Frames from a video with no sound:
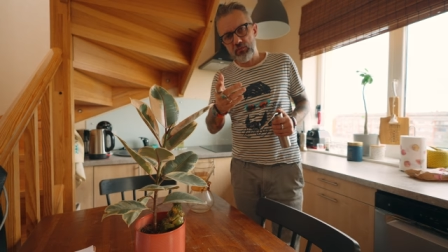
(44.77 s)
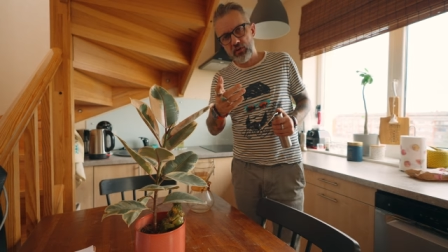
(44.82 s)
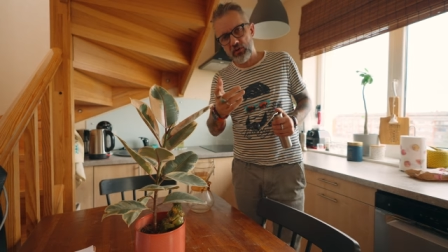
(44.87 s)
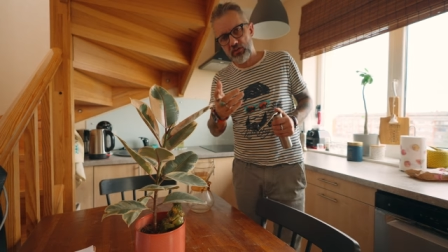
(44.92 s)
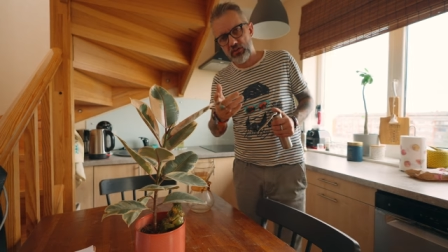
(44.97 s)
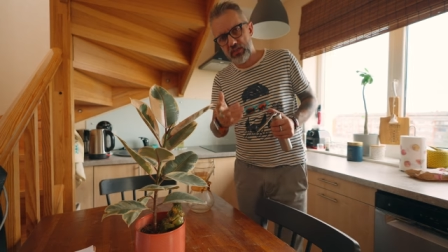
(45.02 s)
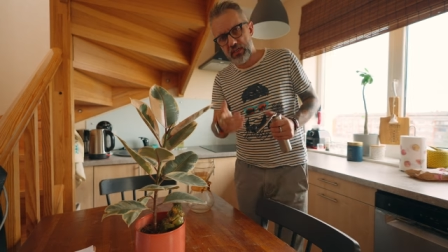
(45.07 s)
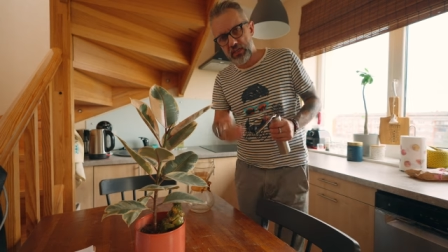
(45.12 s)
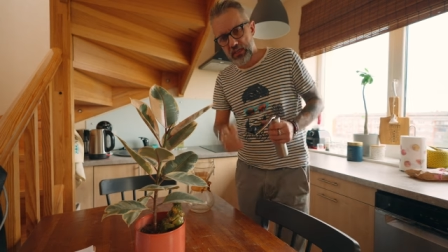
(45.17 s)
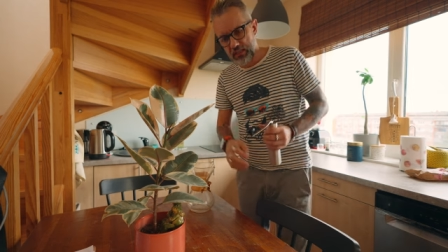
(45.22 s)
not
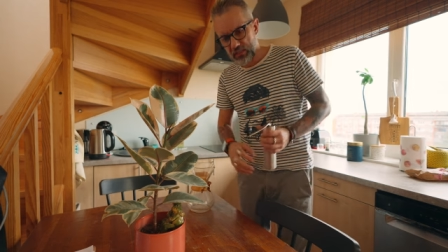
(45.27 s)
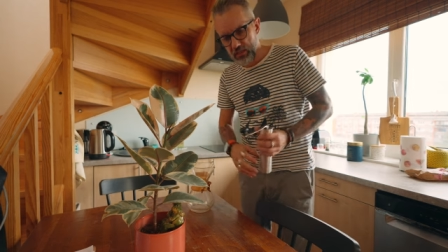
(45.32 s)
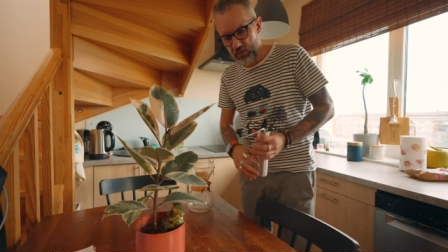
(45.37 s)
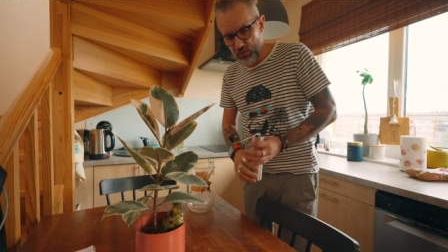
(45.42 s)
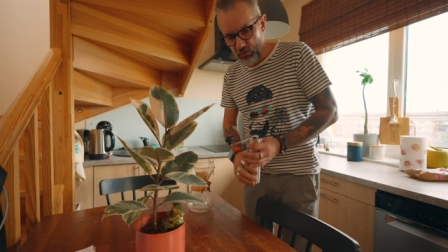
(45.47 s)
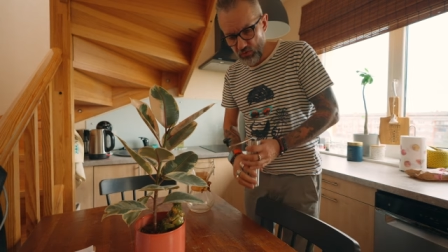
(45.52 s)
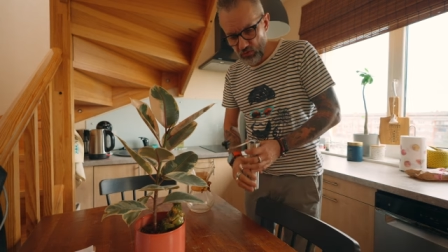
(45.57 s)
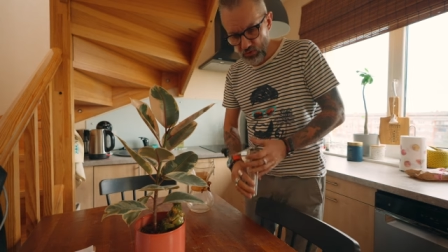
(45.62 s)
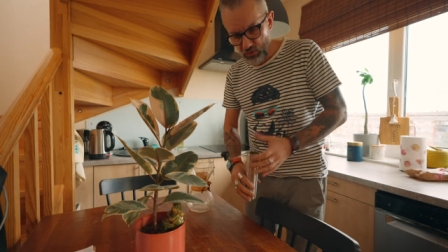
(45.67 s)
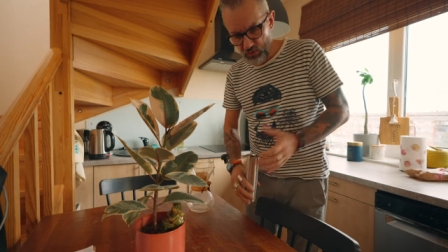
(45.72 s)
saying that
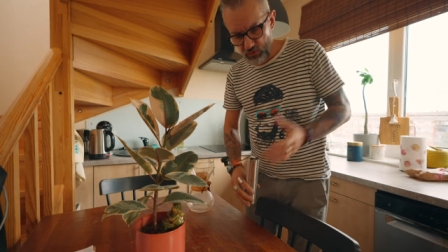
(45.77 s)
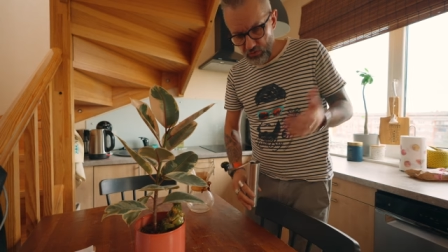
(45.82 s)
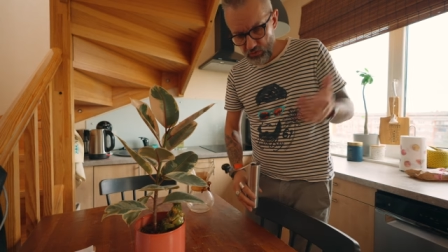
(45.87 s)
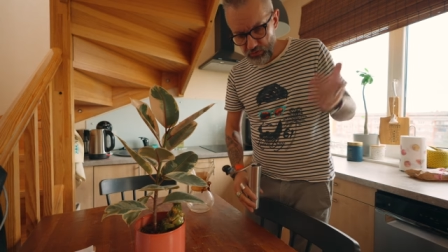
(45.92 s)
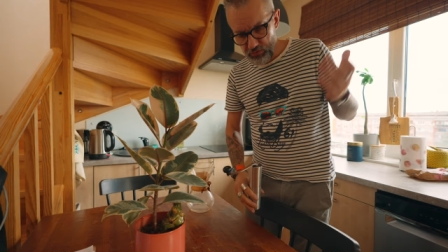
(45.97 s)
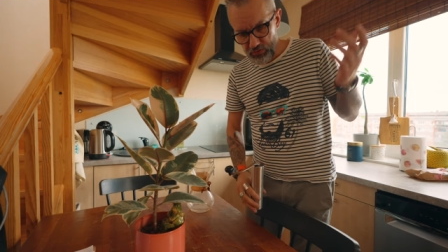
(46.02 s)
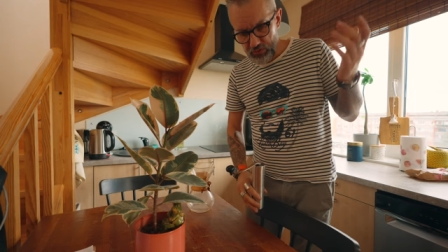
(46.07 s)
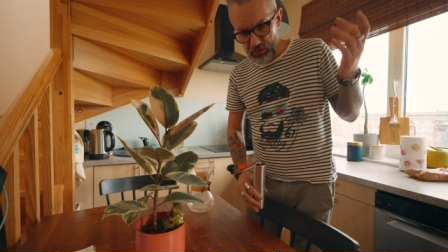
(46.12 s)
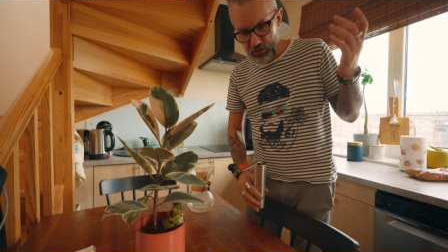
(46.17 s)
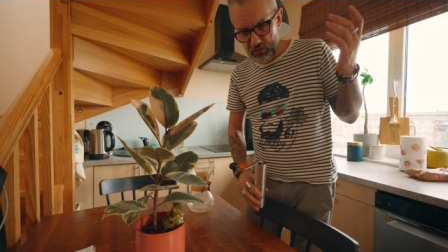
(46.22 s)
you
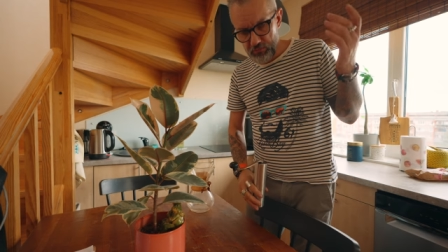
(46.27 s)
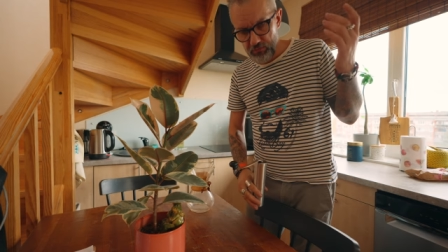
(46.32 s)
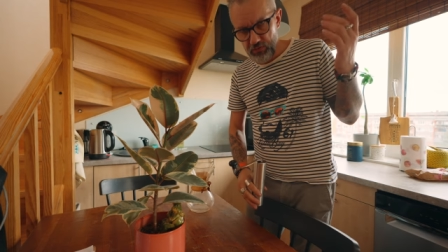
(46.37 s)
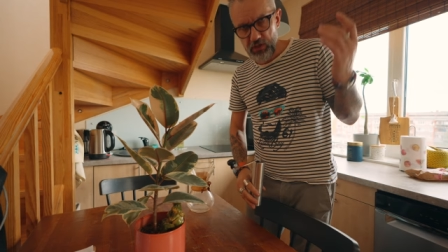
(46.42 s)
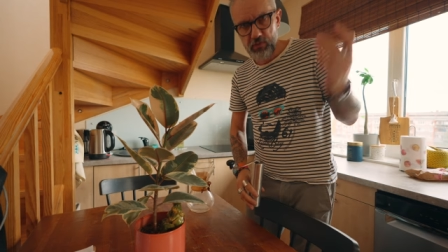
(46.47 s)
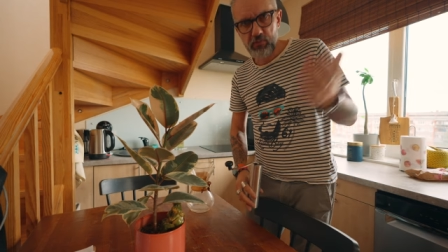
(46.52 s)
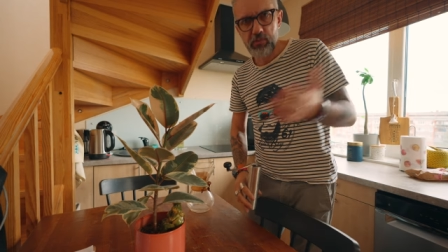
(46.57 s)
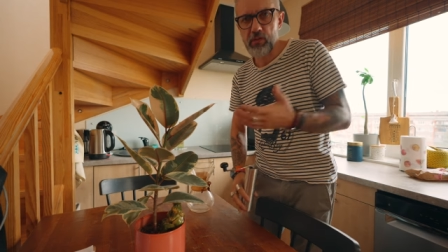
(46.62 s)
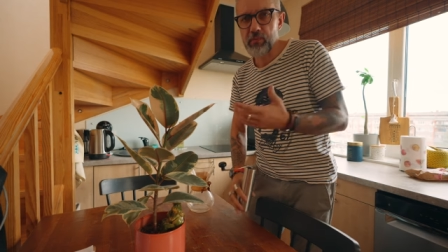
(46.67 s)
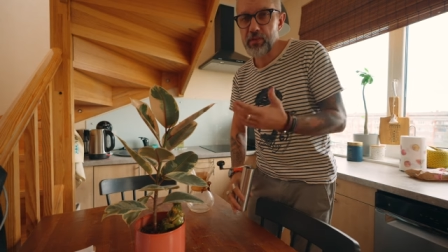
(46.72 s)
should uh,
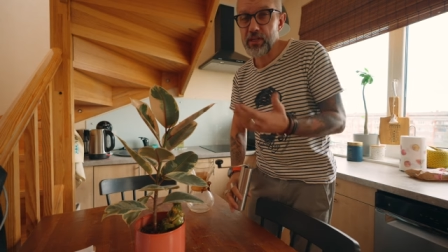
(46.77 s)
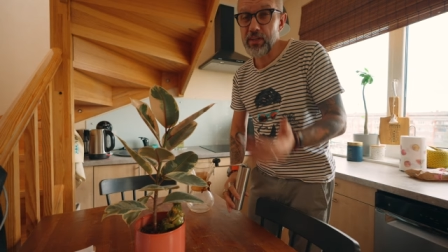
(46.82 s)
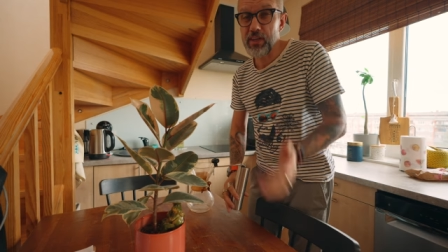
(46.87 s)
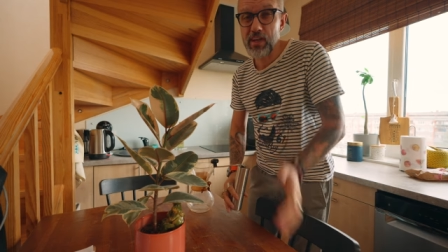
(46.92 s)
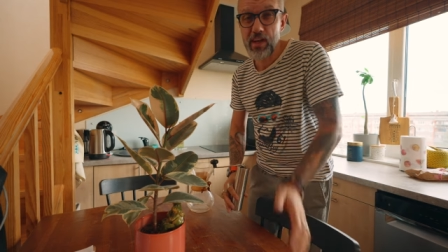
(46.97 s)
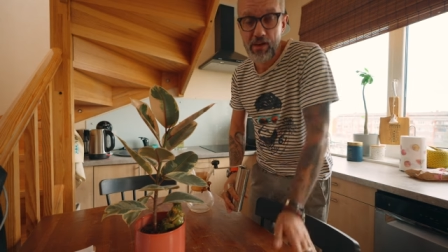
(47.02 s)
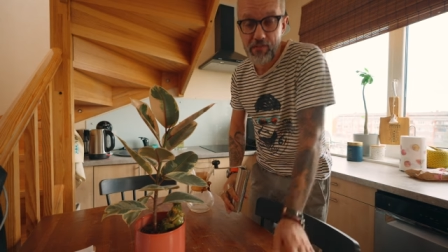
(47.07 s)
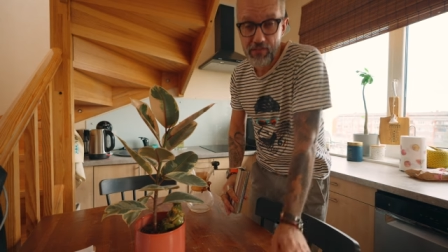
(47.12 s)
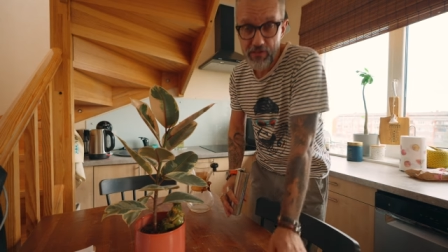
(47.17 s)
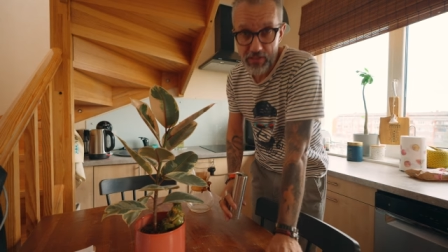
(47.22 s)
implement
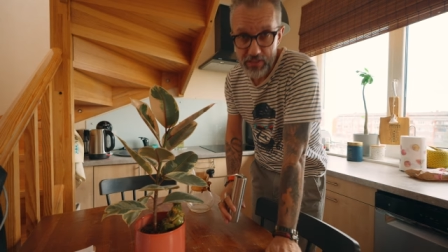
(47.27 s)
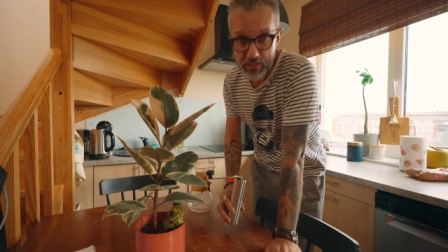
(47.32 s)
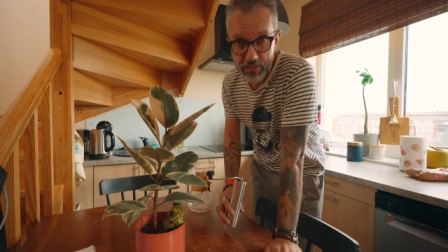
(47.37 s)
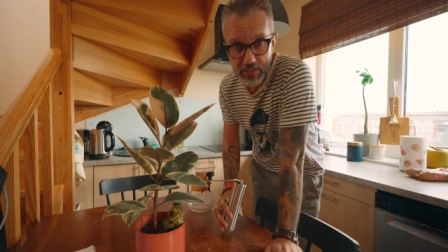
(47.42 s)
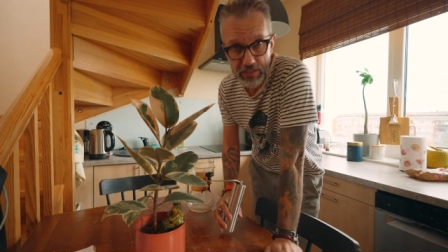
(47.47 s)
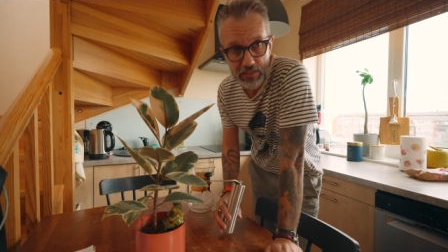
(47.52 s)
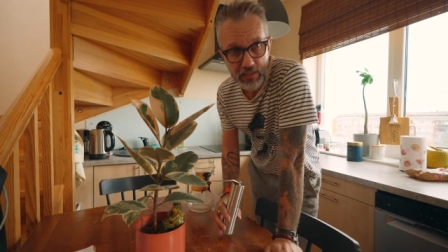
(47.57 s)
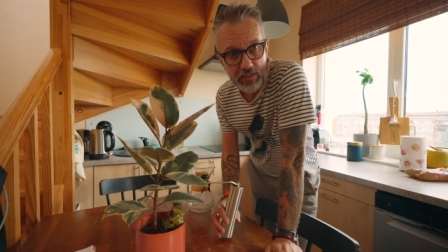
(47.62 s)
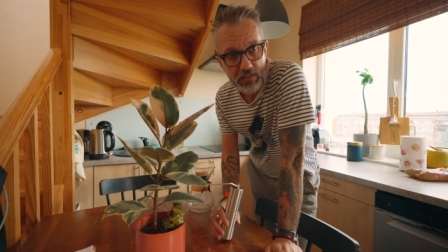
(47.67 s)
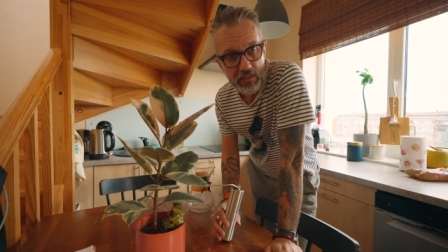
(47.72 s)

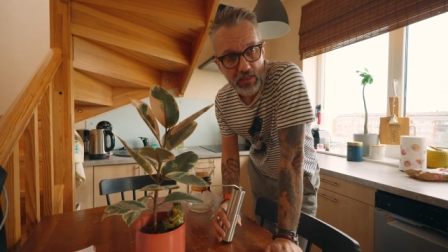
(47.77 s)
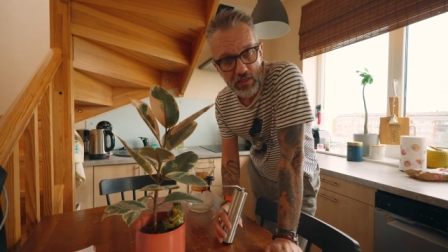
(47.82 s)
everything,